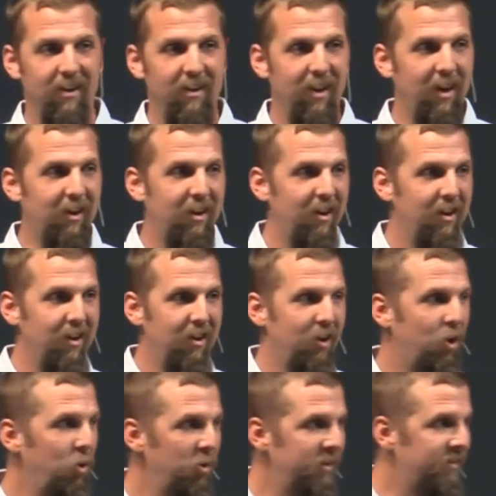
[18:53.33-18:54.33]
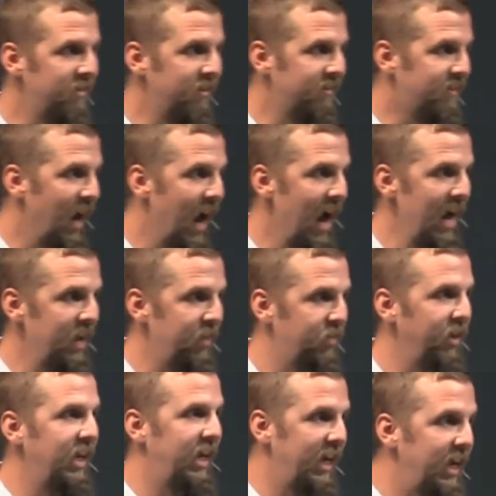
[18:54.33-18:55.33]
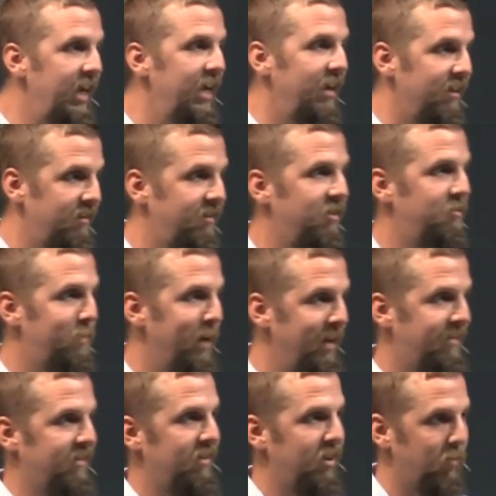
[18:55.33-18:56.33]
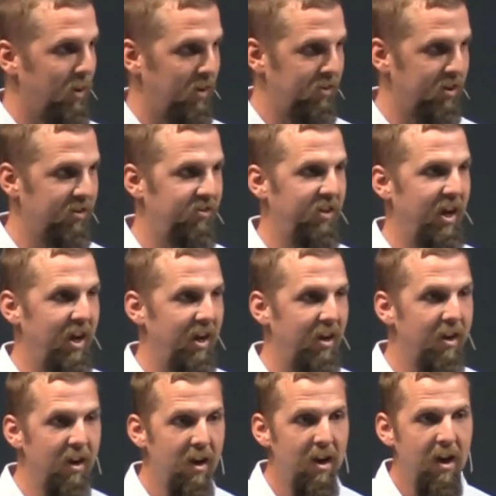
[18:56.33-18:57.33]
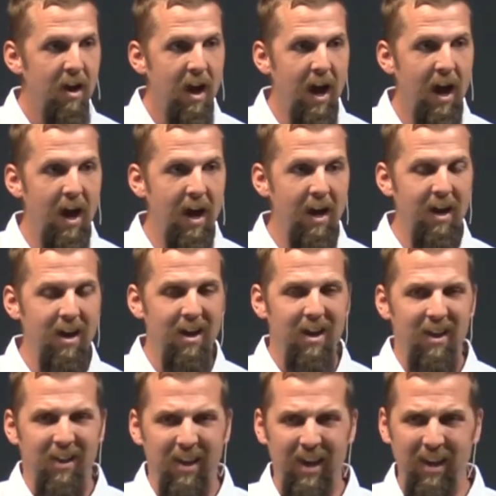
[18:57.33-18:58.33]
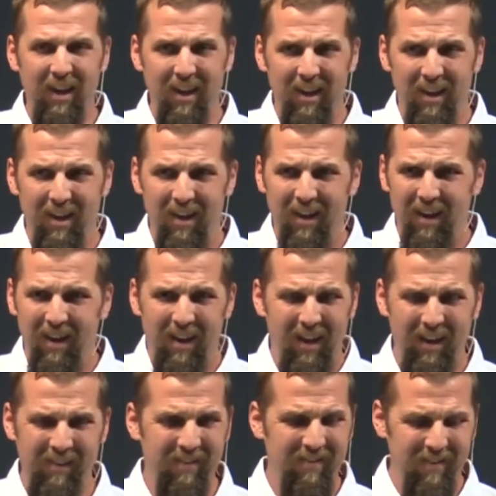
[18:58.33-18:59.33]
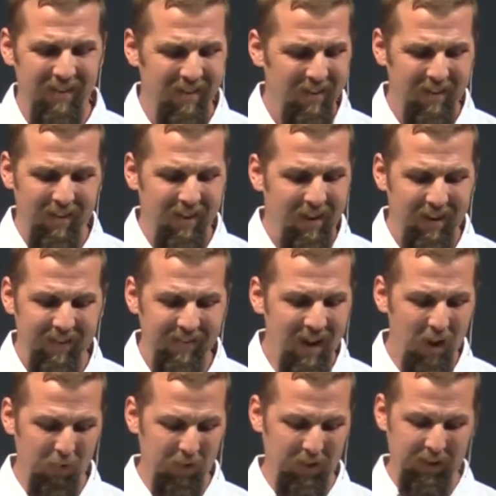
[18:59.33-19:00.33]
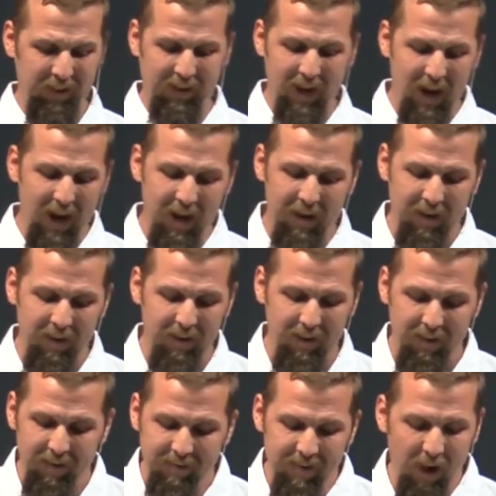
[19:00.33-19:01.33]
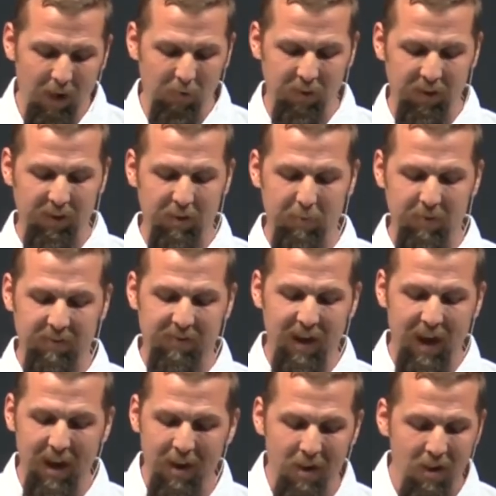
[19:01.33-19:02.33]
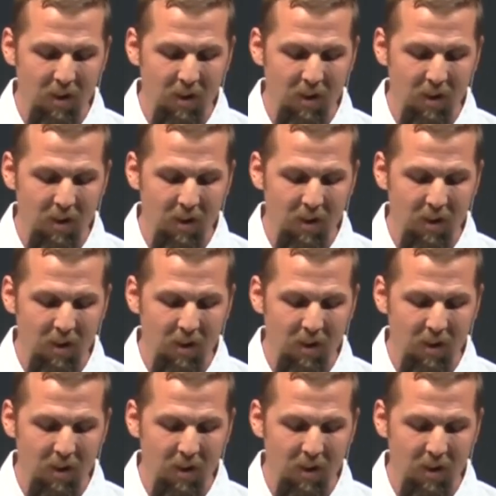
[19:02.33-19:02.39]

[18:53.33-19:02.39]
Like, who does this guy think he is? Is basically what they're saying. Uh, he, he's, he's not really God. He's not really the Messiah.